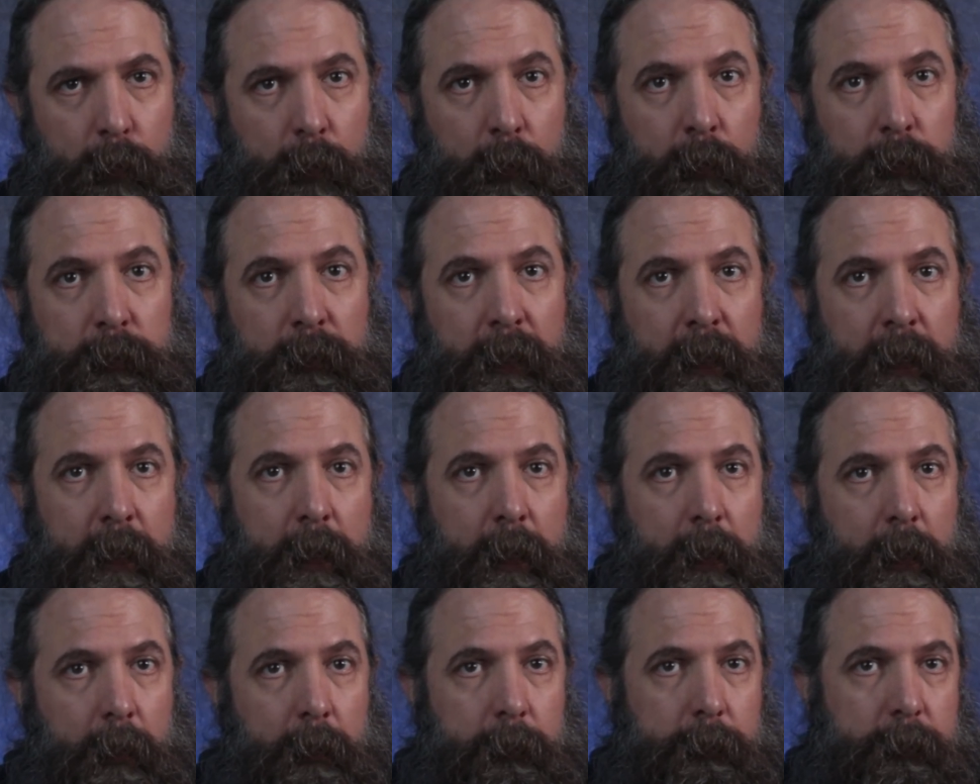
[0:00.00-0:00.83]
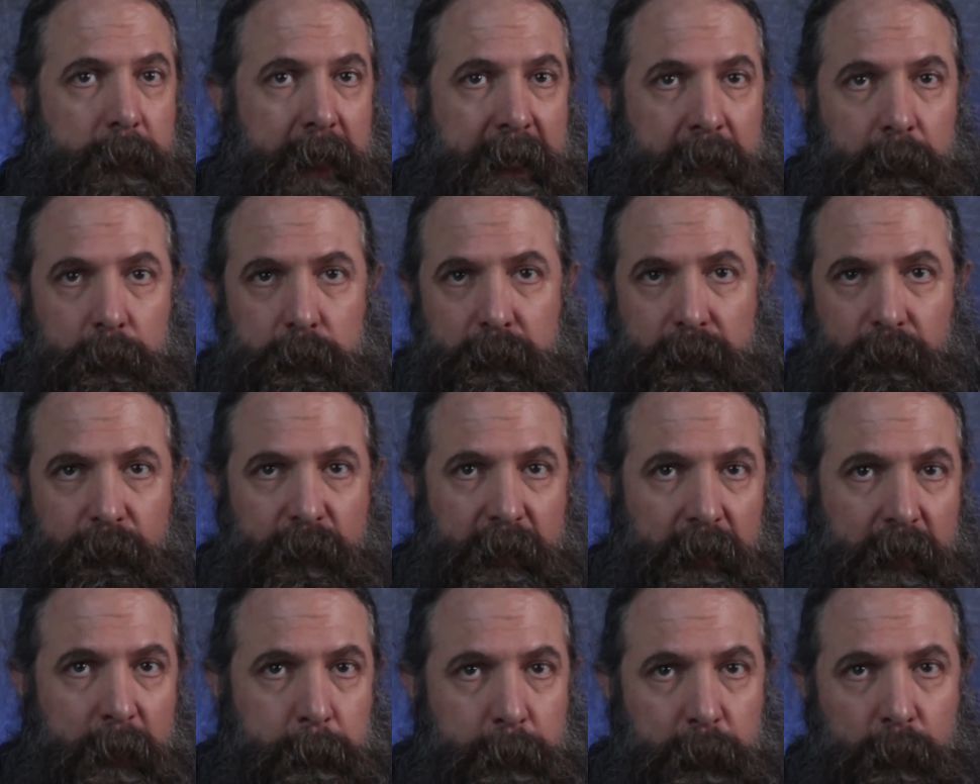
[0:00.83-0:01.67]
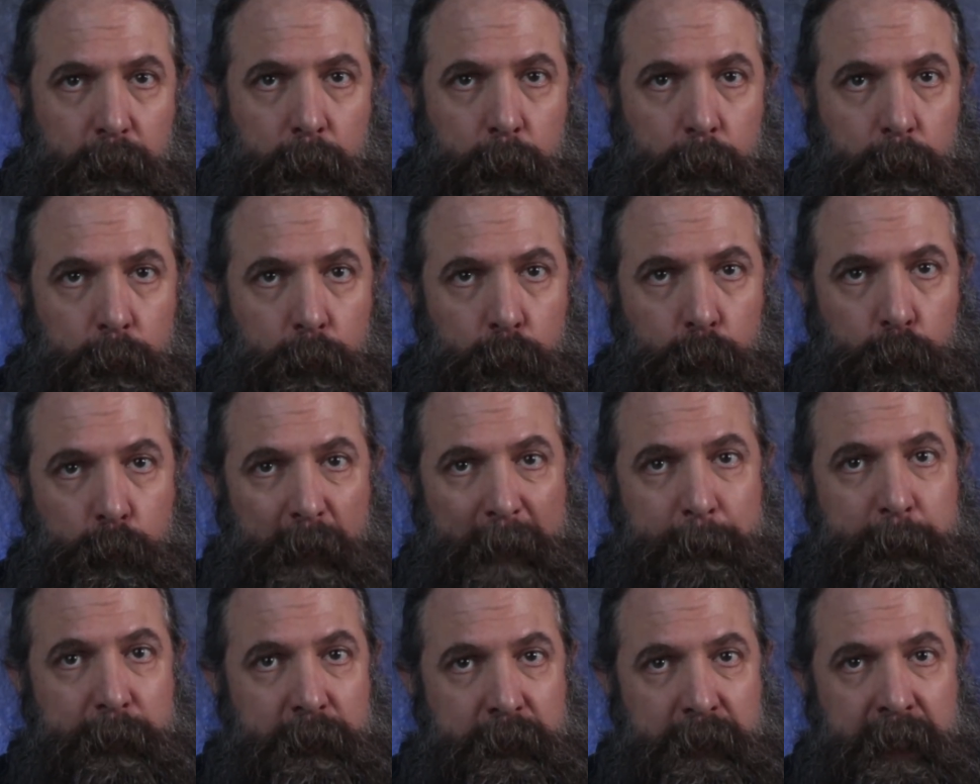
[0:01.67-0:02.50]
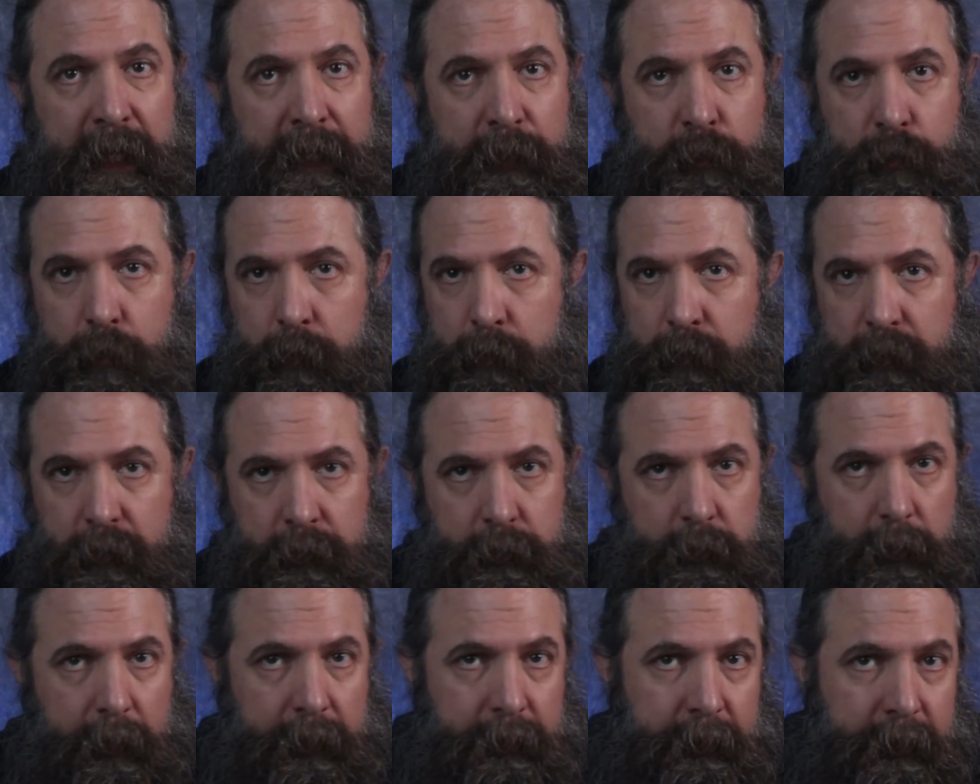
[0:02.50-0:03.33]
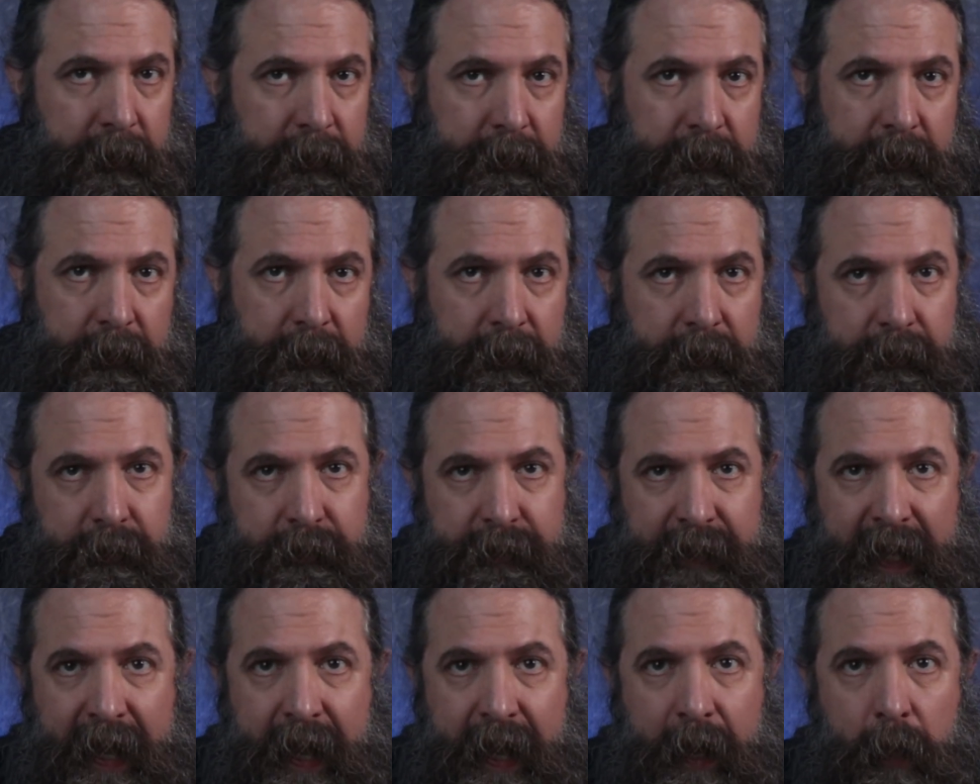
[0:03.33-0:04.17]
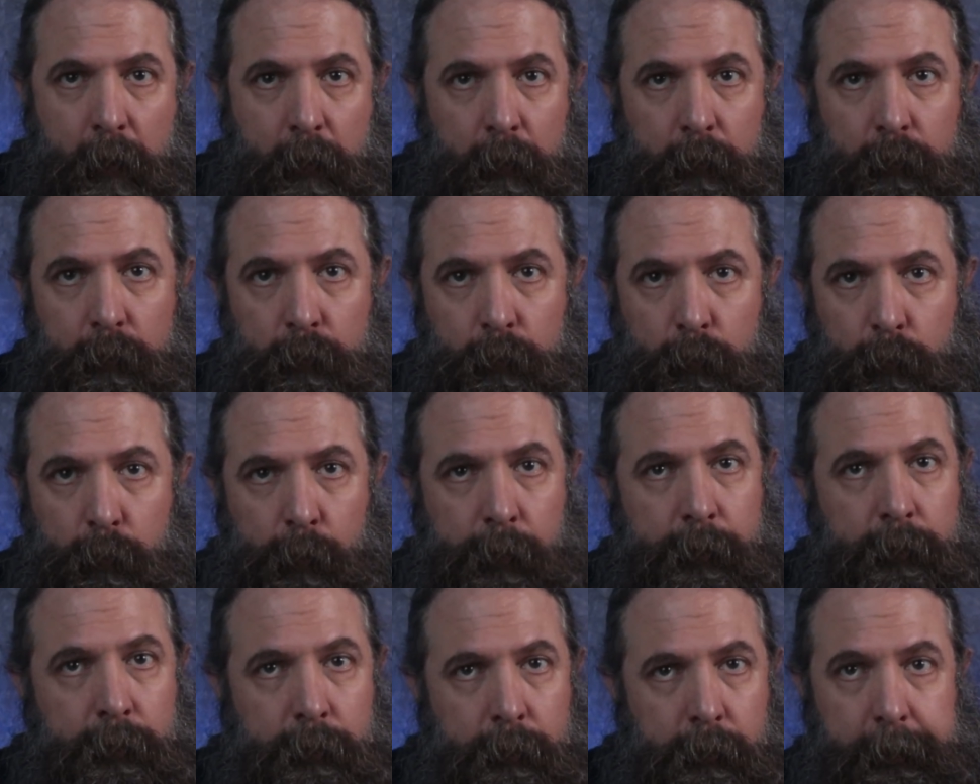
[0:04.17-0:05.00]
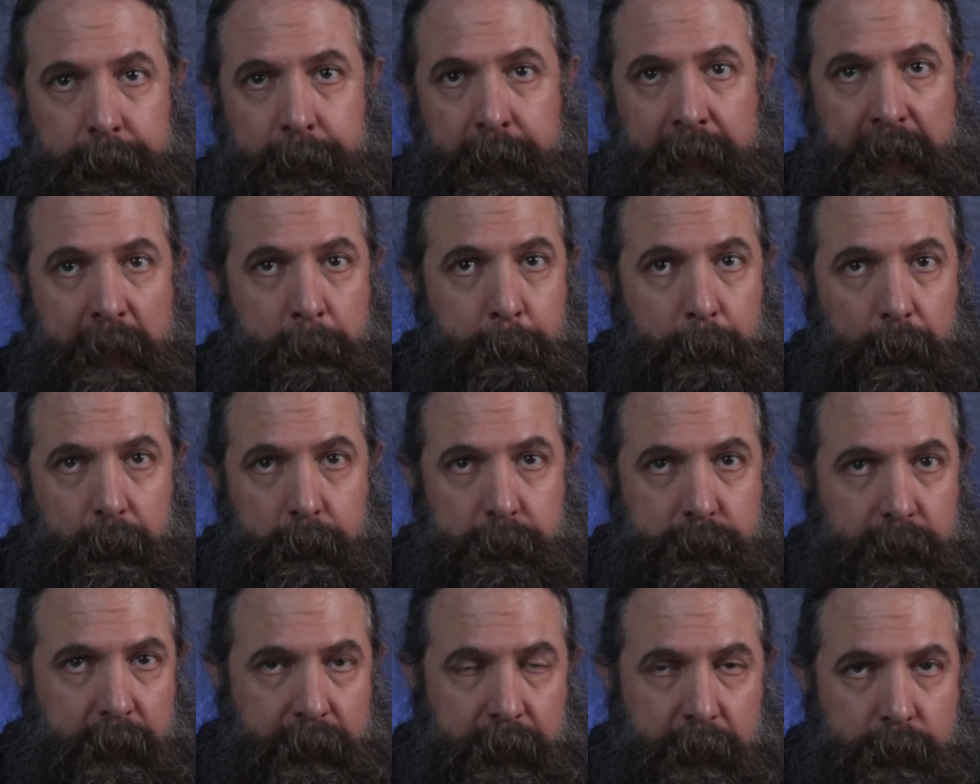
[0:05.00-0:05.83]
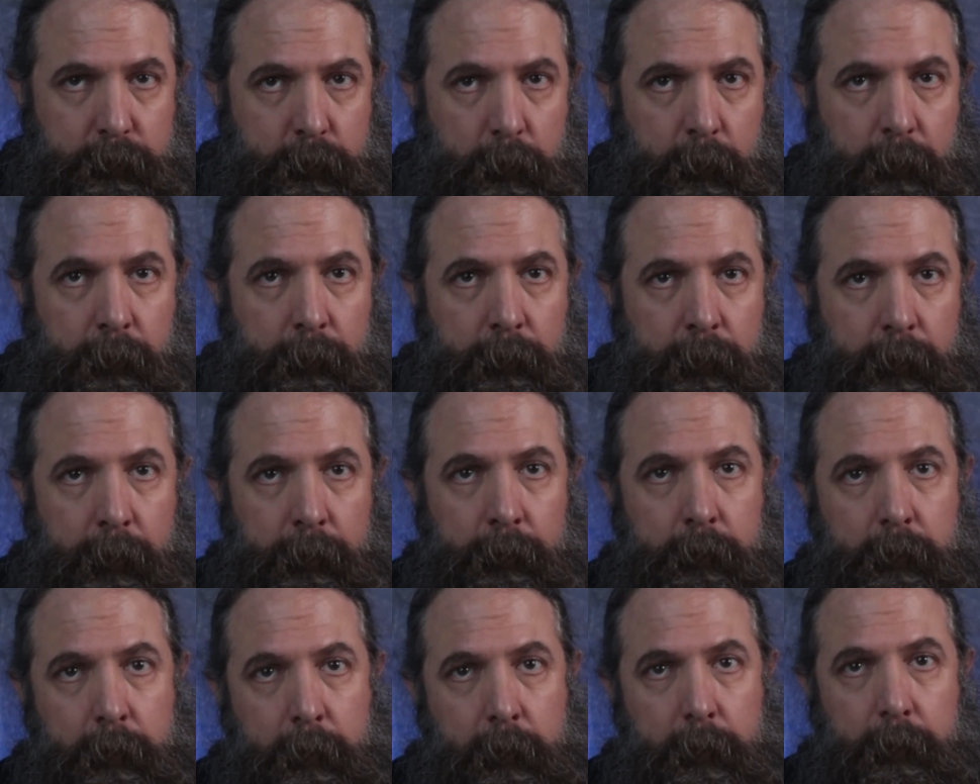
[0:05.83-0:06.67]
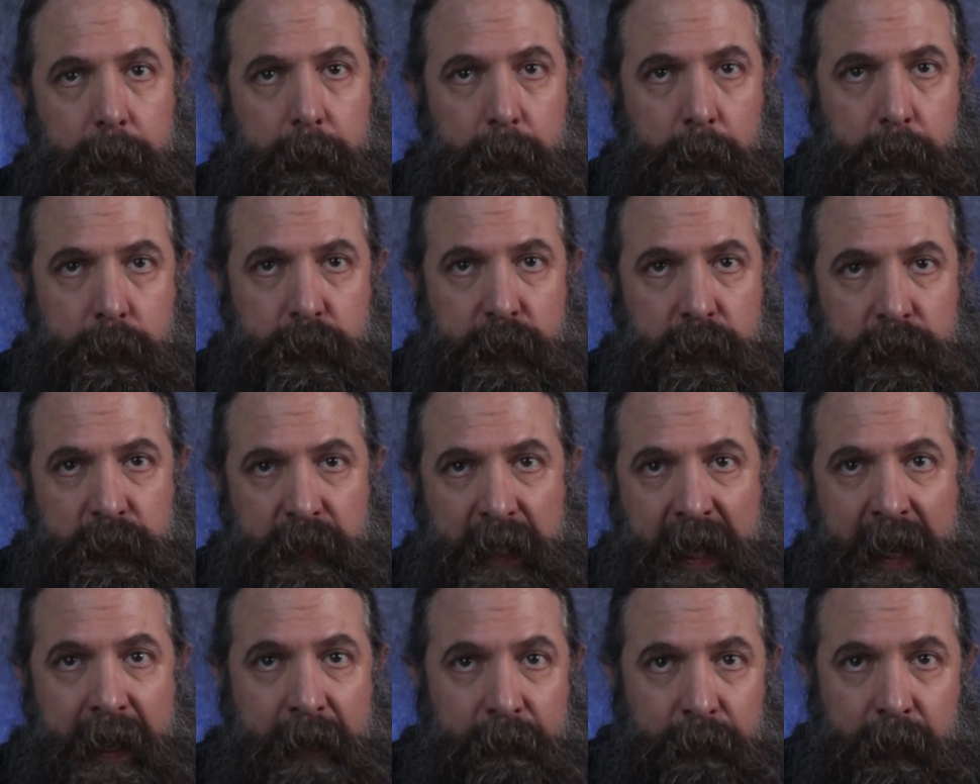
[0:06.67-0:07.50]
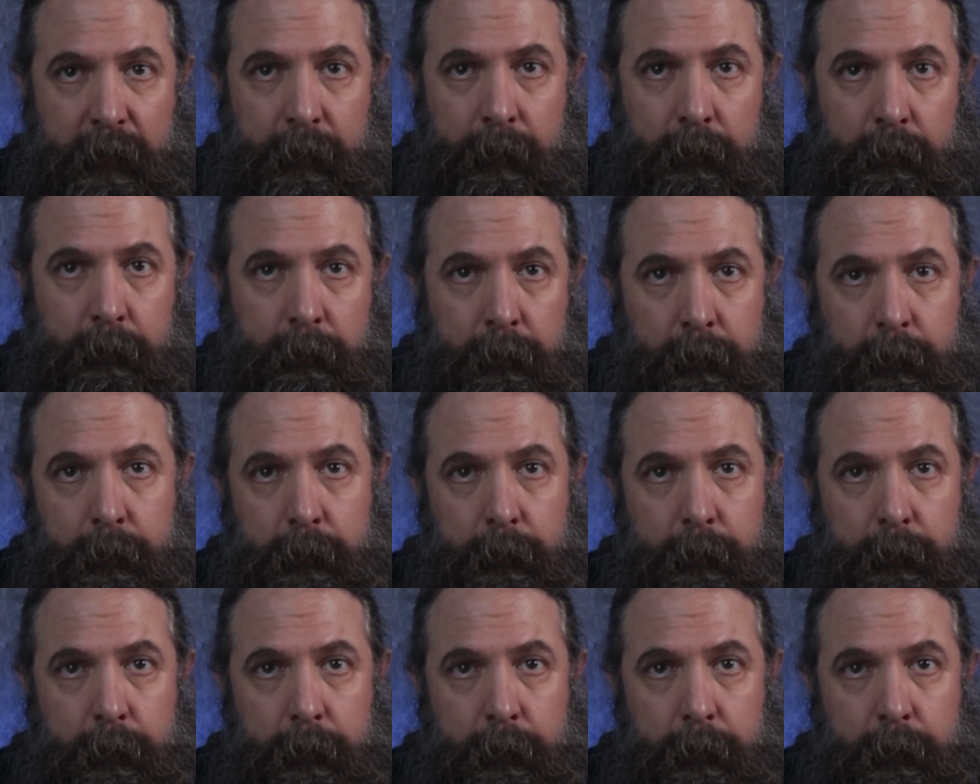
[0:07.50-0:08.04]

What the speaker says: world, they'll develop a reputation just like they did in town with innkeepers and that sort of thing. They're just having